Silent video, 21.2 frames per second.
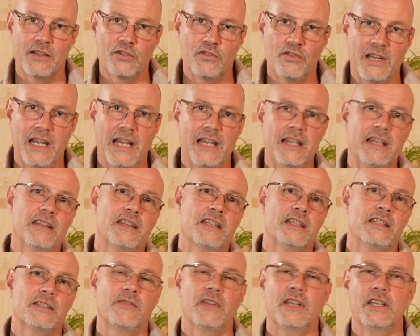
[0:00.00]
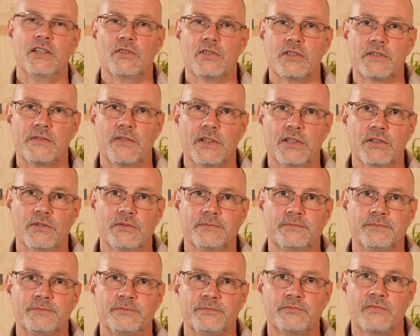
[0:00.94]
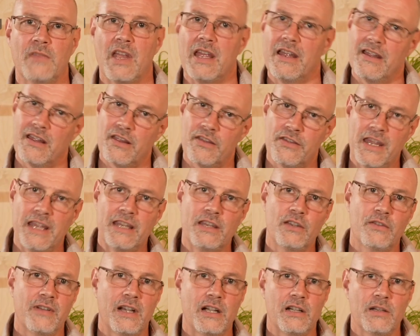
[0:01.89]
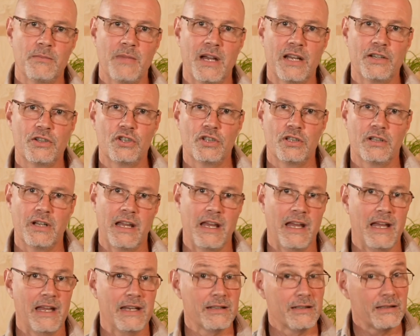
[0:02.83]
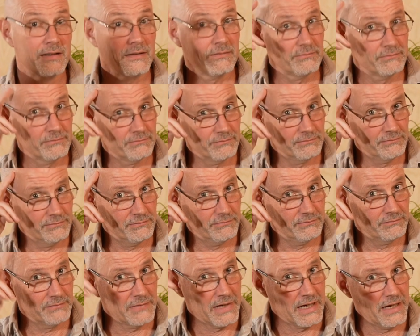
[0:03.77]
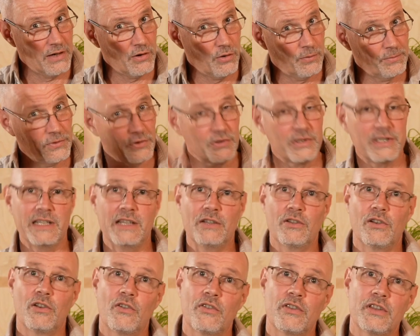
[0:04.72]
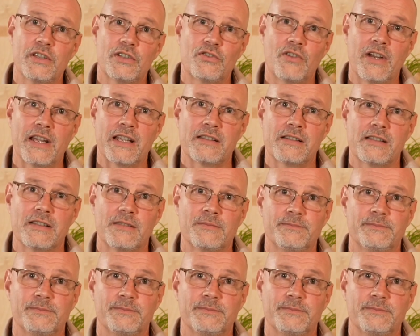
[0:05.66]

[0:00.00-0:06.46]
creating these videos for you. Thank you very much and I hope to see you along the tracks.